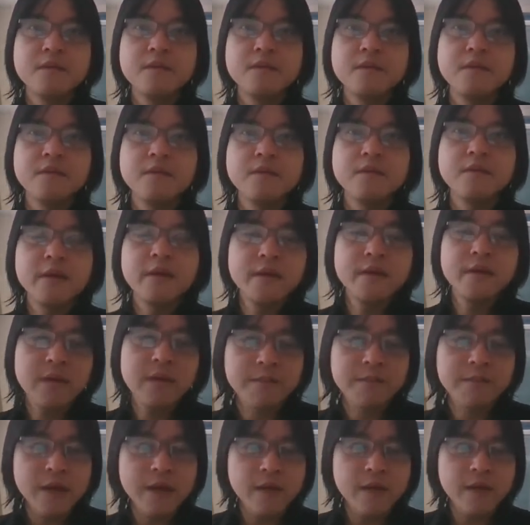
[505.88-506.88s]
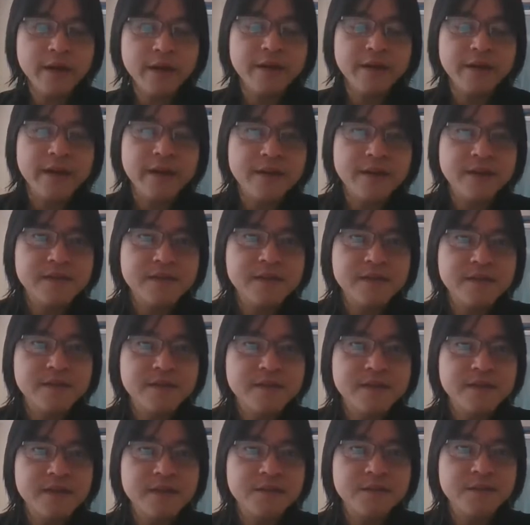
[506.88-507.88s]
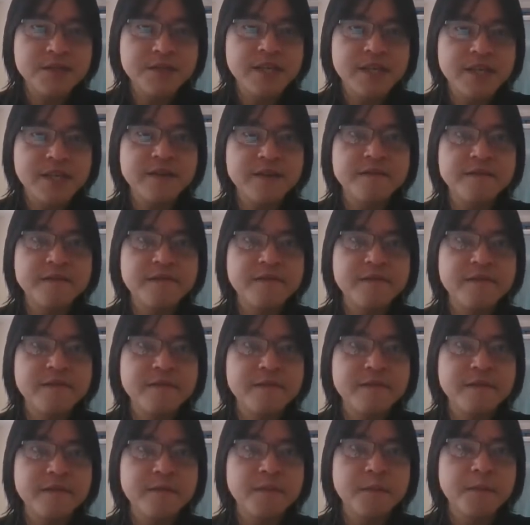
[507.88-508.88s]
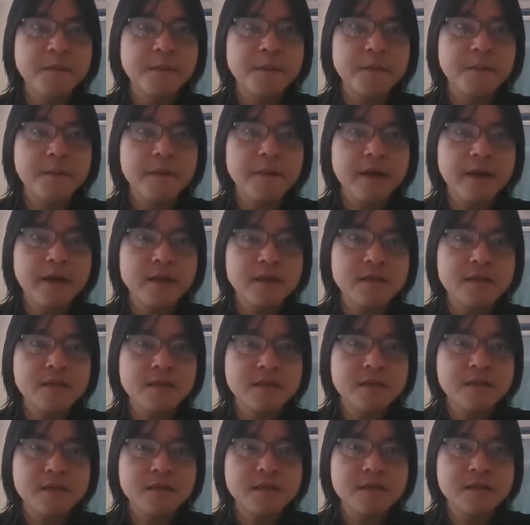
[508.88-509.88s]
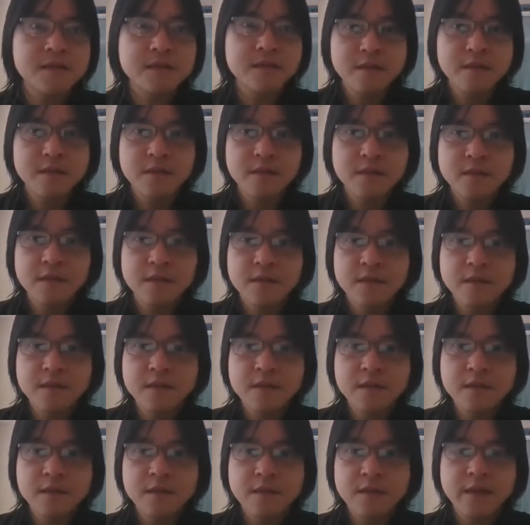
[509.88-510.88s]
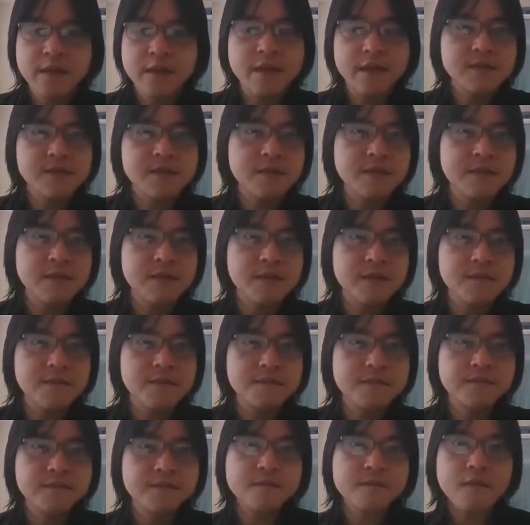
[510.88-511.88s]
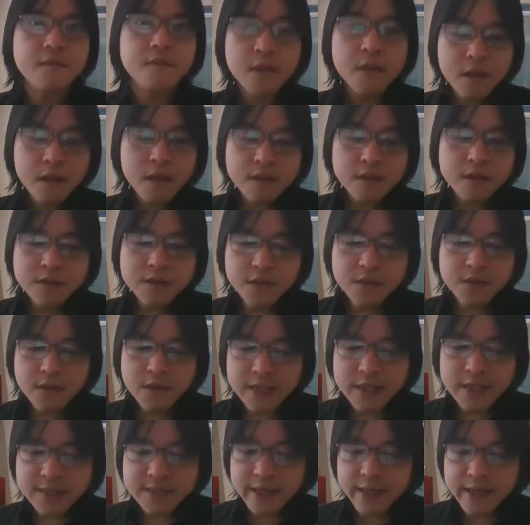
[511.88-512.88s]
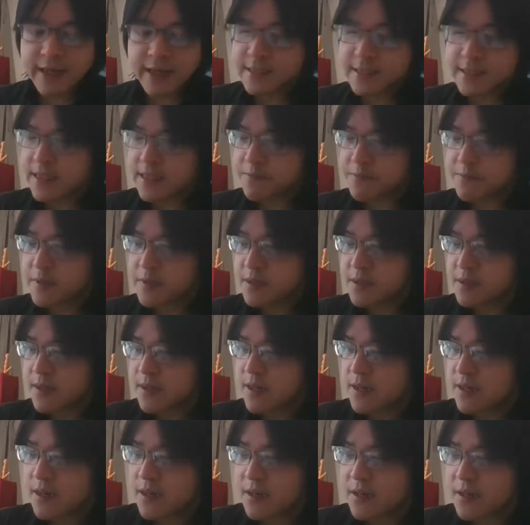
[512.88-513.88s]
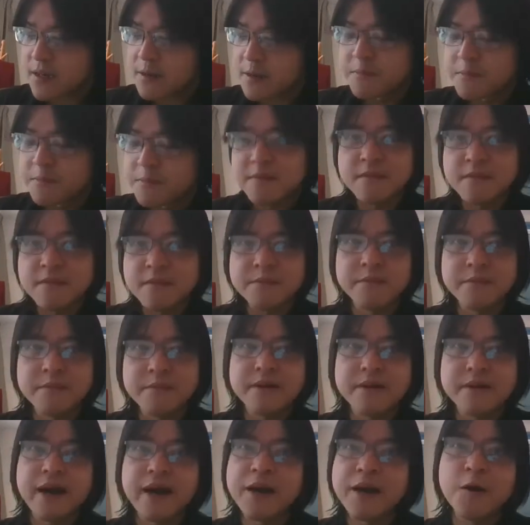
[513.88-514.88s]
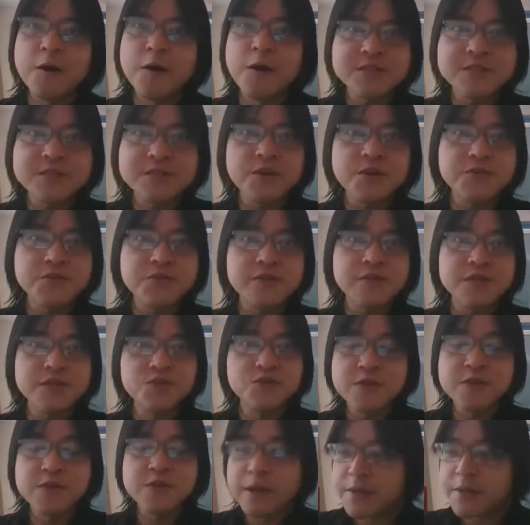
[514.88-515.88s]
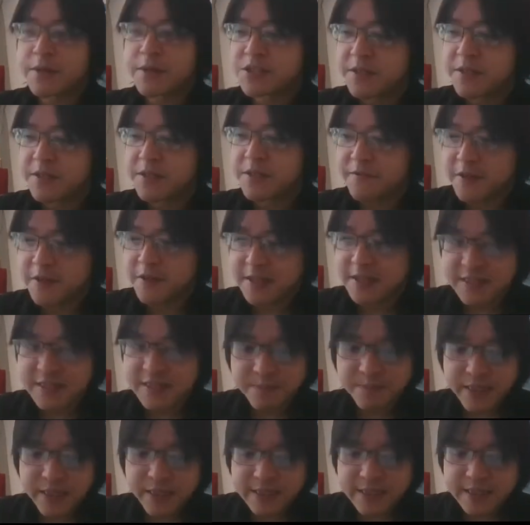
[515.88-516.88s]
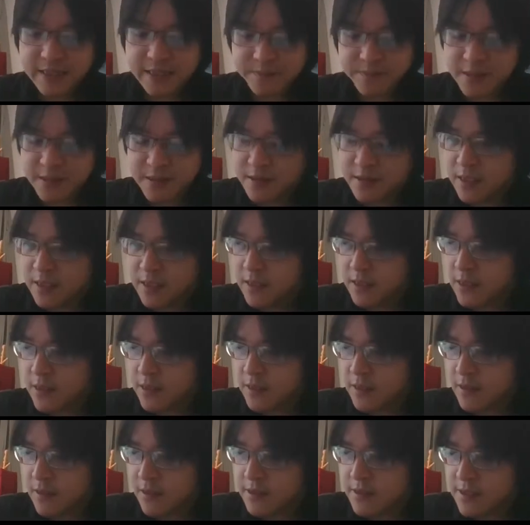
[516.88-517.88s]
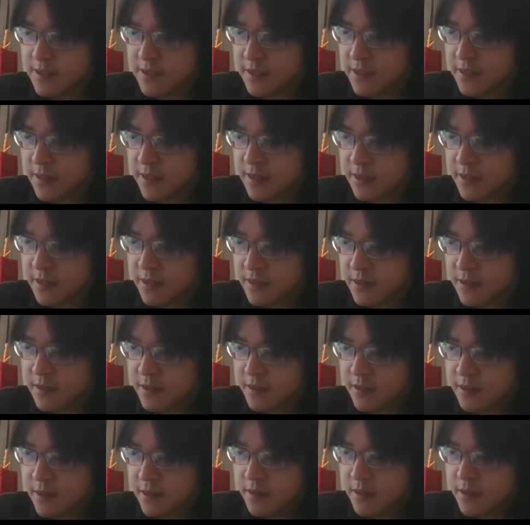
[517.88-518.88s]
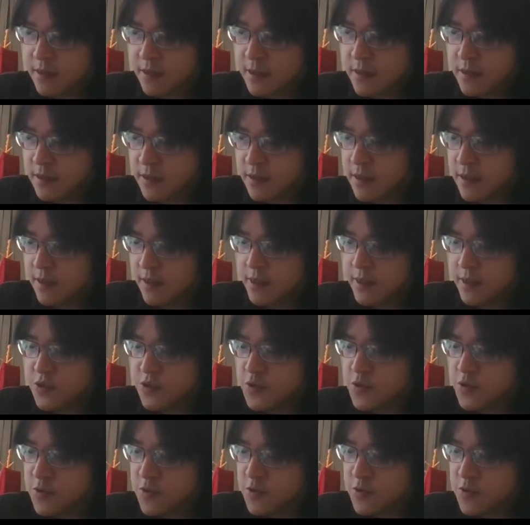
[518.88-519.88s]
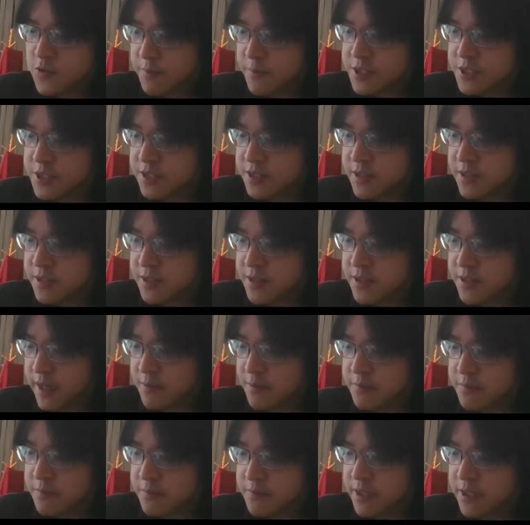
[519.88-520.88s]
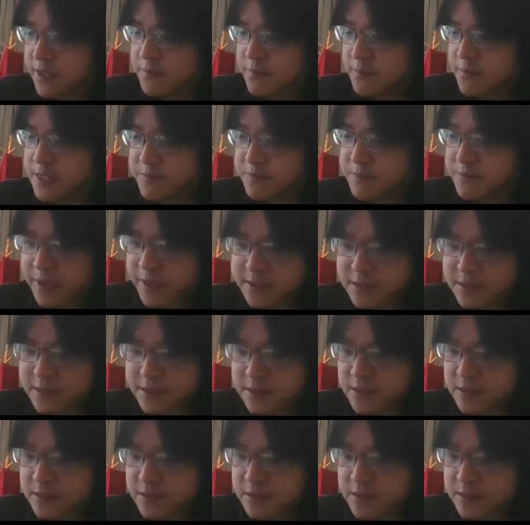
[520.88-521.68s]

Okay, I'm recording, right? Double check. Yes. Yes. So let's take an example. I always go to the 2-dimension for the simple example. Consider a 2-dimensional Hilbert space.